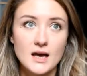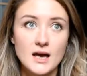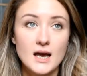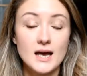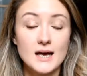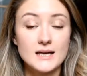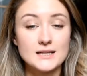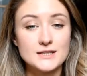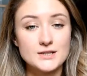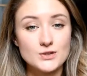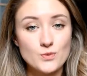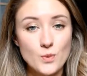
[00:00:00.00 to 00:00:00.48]

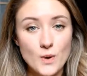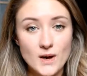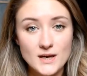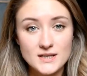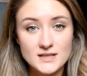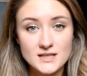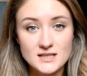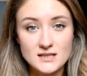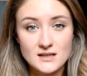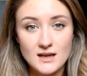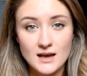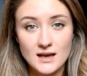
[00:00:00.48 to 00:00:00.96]
It's
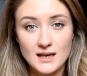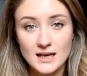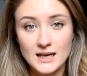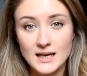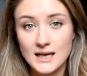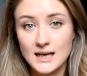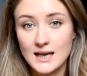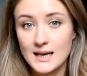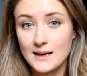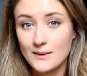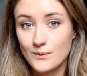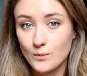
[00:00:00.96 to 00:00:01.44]
twice as
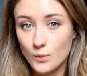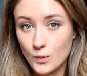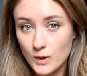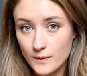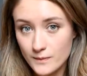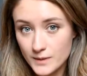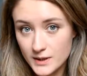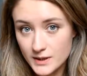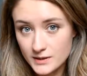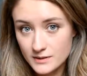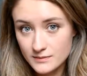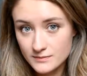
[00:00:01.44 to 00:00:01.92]
likely in
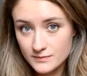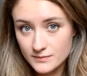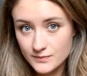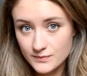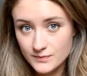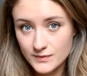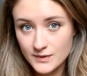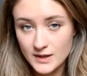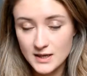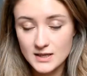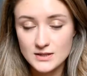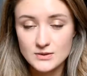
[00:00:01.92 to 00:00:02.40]
women.
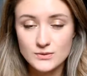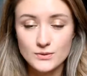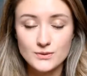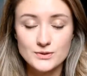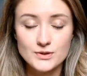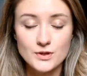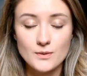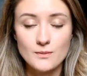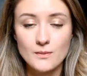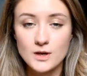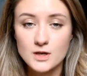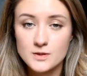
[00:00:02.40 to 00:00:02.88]
It's
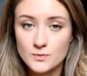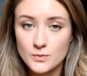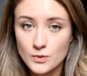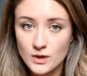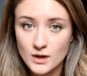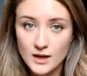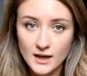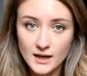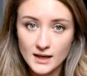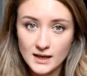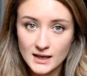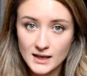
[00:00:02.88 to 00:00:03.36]
also much more
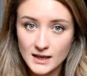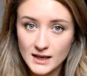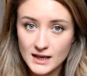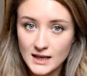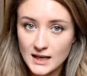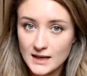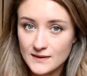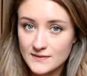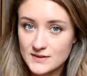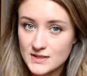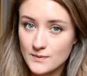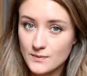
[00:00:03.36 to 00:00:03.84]
likely
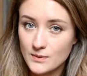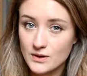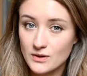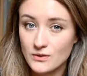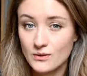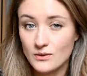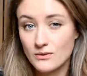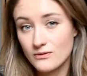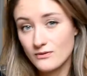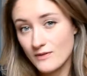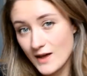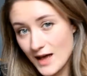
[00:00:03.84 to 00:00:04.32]
if someone in
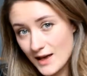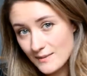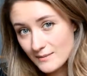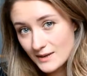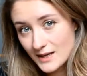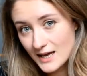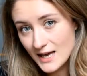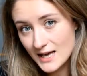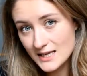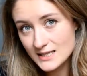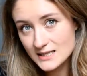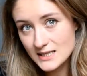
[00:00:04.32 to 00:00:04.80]
your
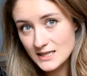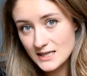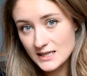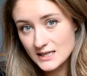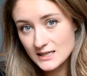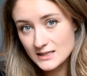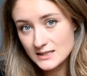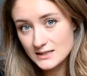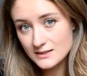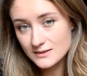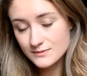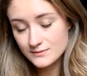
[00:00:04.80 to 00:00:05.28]
family has
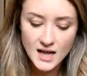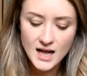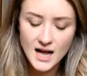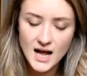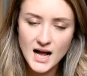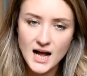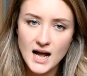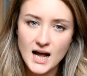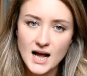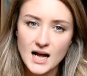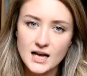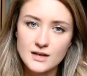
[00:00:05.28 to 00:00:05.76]
it.
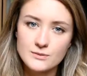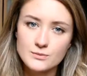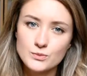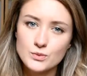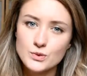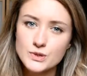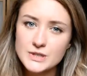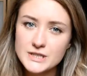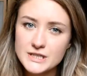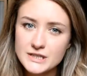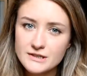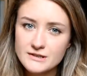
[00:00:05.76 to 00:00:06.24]
And
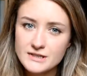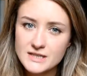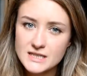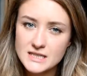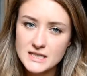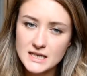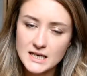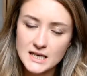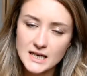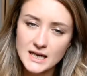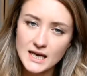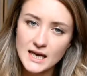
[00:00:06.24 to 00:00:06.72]
more
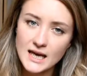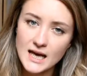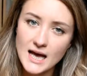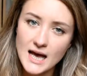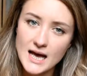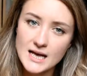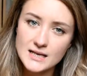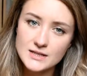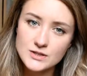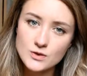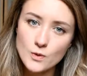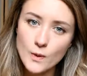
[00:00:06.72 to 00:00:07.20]
seriously, it
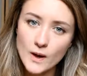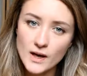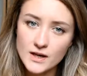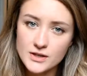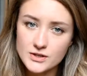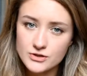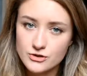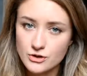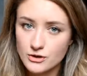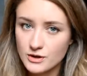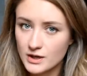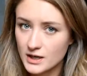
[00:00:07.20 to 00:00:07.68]
has quite a
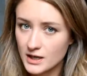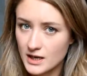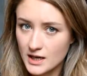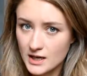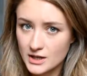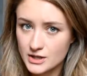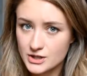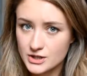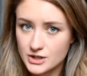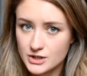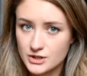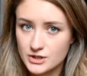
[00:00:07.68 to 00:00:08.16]
strong
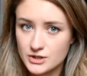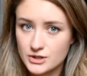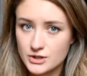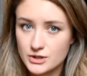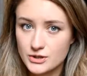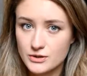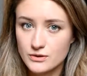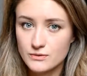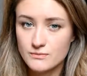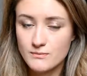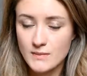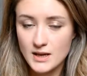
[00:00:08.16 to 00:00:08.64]
connection
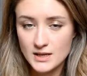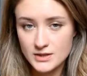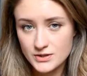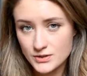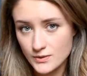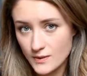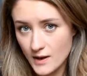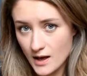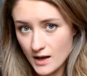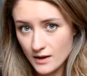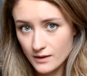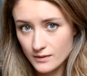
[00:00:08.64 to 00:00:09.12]
to
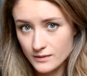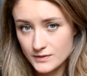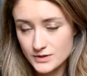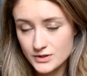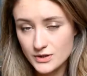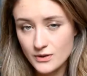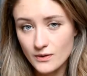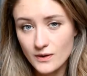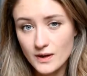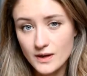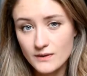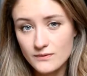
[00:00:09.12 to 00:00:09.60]
mental health.
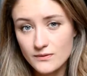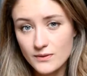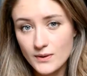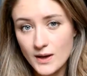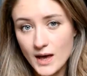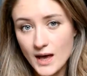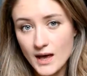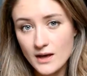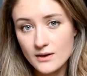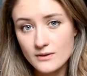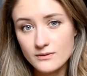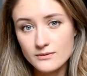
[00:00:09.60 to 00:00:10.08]
So if you
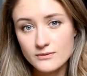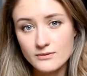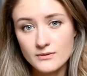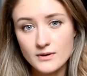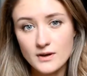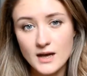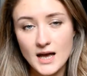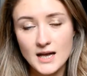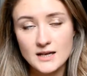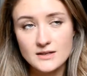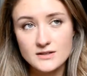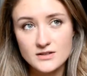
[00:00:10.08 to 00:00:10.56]
have
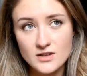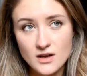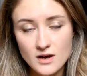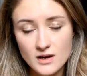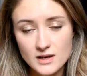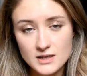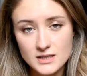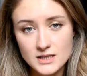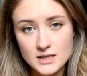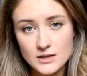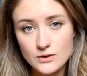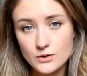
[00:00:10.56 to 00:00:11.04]

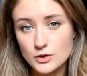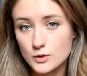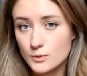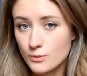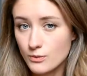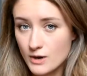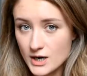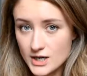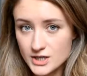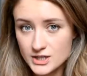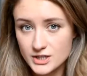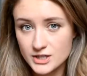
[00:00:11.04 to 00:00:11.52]
anxiety or
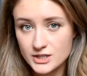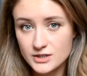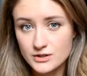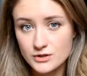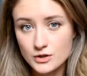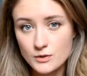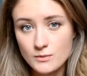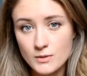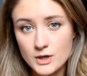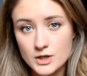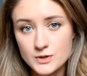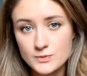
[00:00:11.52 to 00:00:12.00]
depression,
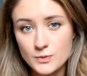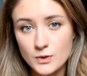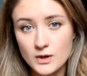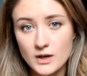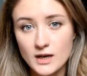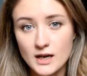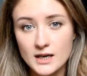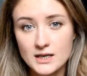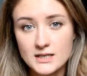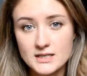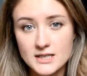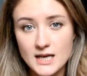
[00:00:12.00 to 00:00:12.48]
you're much more
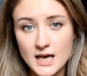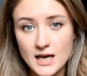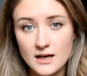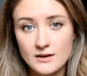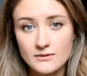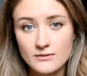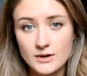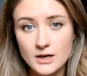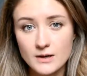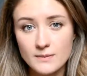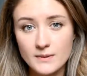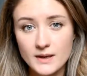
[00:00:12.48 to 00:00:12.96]
likely to
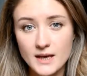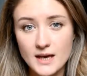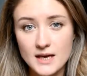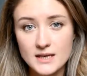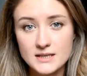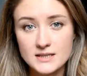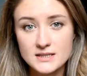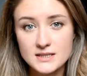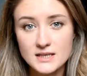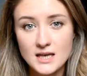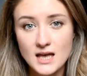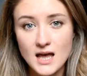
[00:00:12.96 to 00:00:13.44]
have
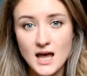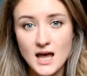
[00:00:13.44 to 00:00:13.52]
IBS.